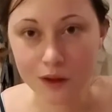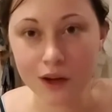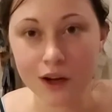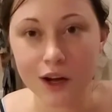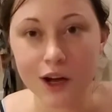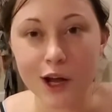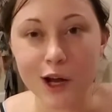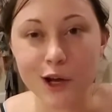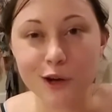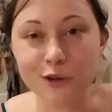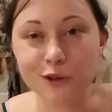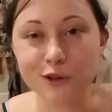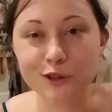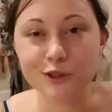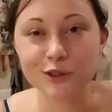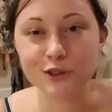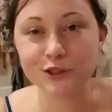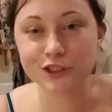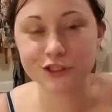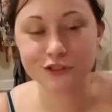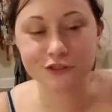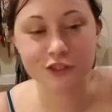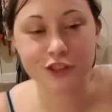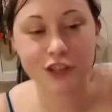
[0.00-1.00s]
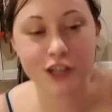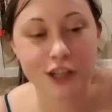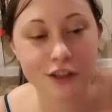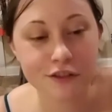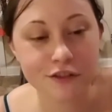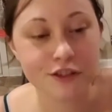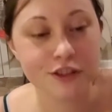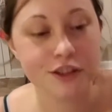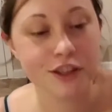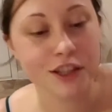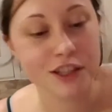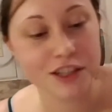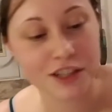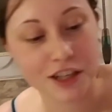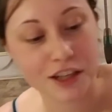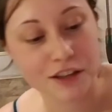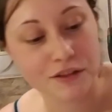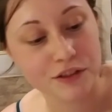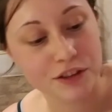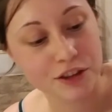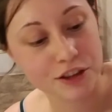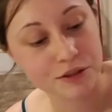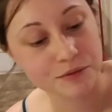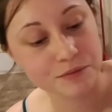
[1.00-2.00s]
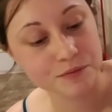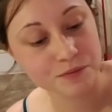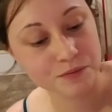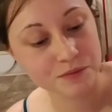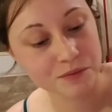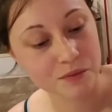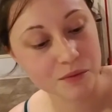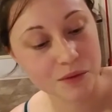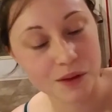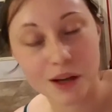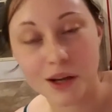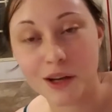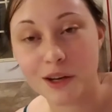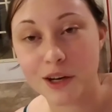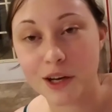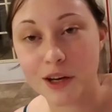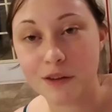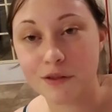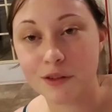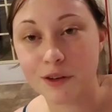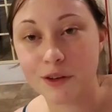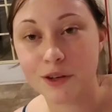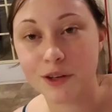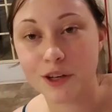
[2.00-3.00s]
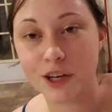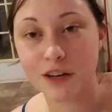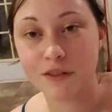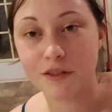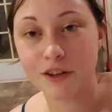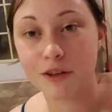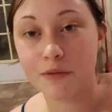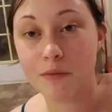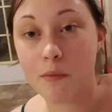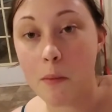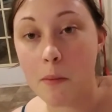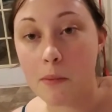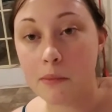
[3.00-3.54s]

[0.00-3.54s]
Egg rolls forever and ever and ever and ever.